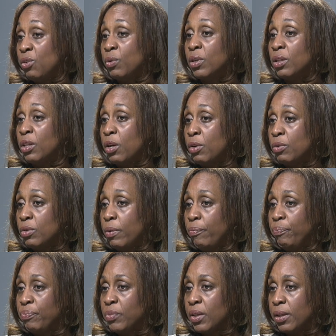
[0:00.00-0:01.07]
do it alone.
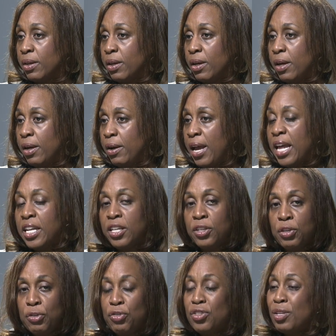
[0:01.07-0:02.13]
Mm-hmm. And it
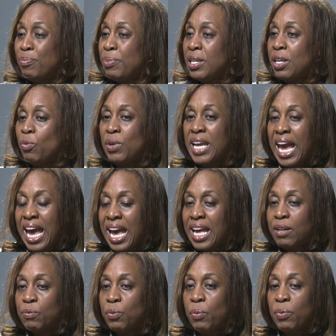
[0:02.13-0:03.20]
used to be we
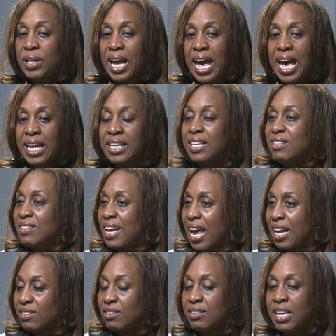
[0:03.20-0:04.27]
had when we had
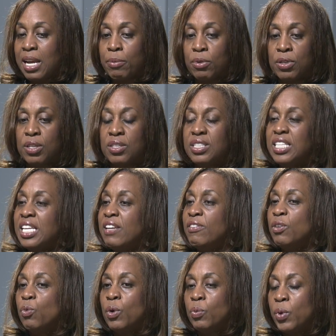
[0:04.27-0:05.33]
intact neighborhoods,
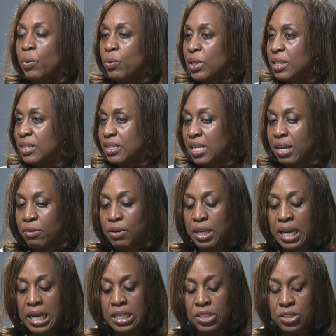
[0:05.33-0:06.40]
even when we were in
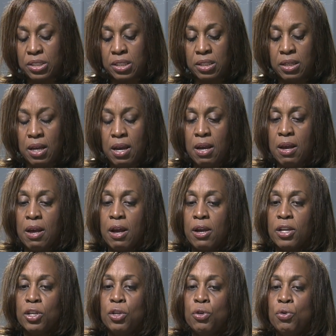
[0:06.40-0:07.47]
segregation,
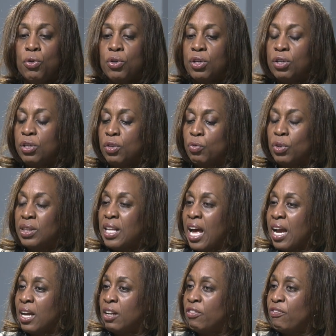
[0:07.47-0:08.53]
you could
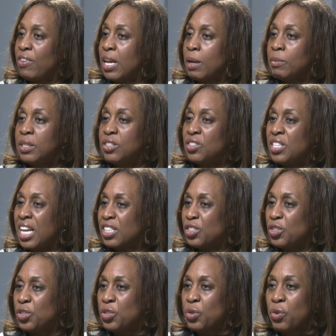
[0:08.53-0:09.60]
rely on families
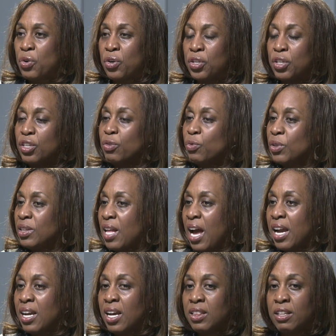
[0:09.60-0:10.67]
next door. You could
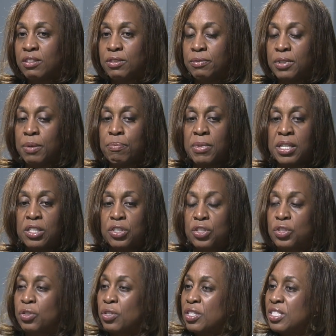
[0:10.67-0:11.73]
rely on the, the
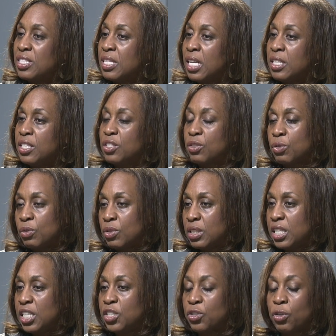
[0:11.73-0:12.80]
minister or the Sunday school
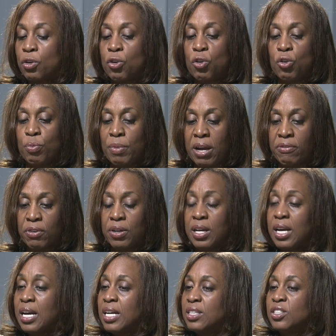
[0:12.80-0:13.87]
teacher or whomever
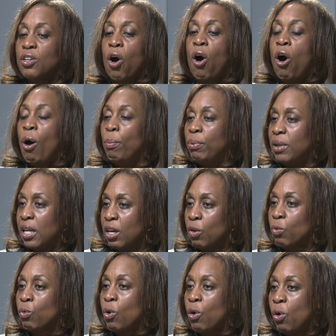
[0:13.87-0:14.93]
to all play a
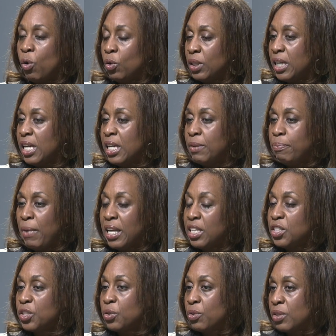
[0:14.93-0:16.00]
role in
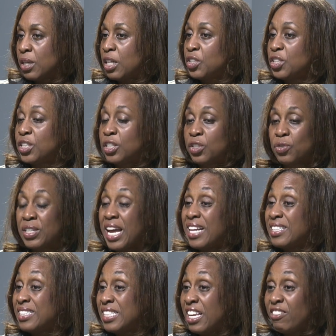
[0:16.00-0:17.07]
making sure that our children
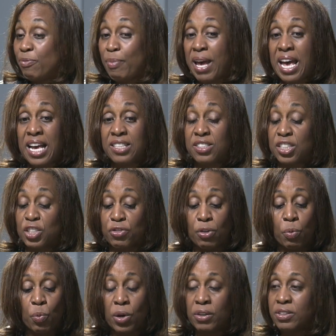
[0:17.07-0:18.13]
had safe passage
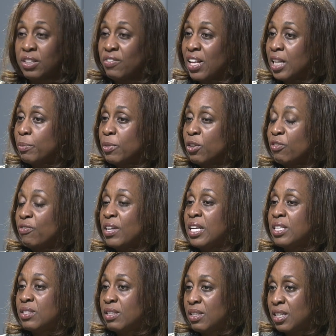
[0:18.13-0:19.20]
from one developmental
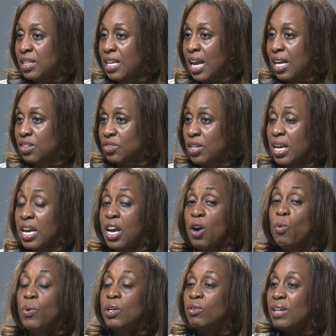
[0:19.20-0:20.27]
phase mm-hmm. to the next.
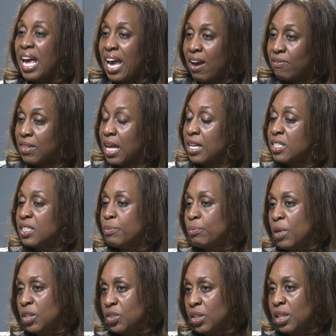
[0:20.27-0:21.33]
We don't have that as
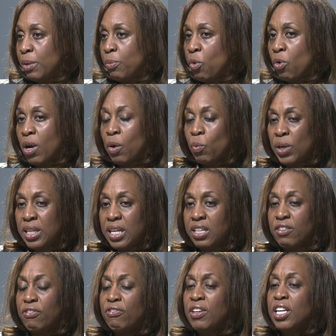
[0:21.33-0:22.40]
much anymore, and we need
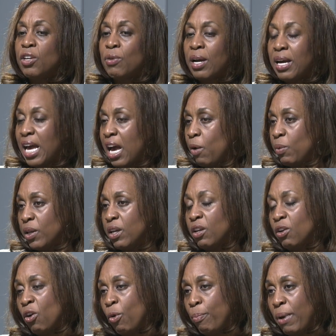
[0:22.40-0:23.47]
to figure out how we can
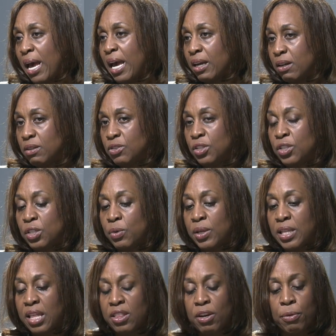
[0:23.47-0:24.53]
go back to
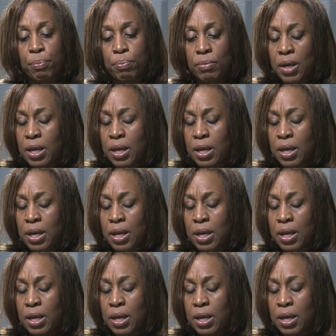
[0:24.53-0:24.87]
doing that. There are